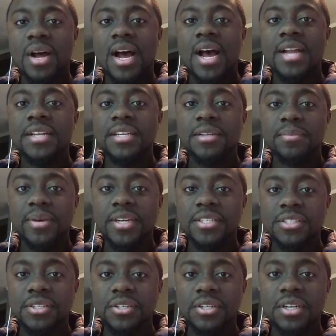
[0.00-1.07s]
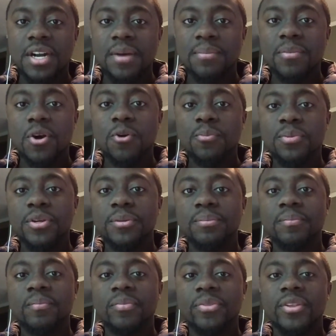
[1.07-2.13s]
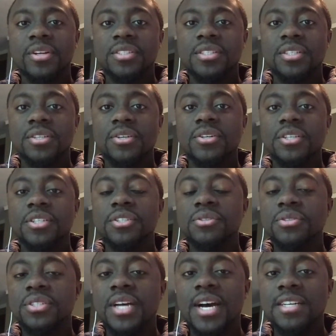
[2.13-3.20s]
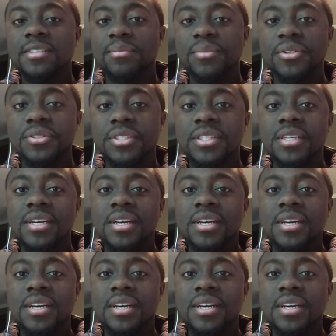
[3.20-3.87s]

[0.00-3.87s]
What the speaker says: I need to make sure that I'm open to learning new styles of music.